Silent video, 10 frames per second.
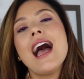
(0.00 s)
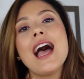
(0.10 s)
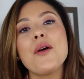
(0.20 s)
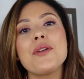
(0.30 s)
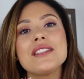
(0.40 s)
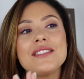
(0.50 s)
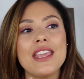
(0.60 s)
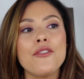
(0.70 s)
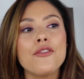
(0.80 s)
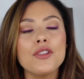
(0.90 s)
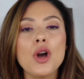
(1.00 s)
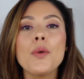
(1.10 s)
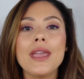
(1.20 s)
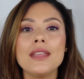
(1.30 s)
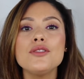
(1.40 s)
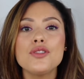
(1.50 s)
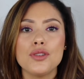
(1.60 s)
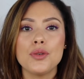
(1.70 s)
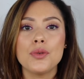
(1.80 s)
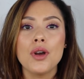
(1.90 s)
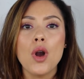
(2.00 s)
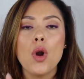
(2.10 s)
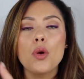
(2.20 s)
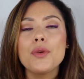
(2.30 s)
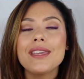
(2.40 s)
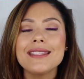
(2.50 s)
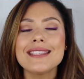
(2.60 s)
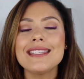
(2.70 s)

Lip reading: how it is that they flow into, or we can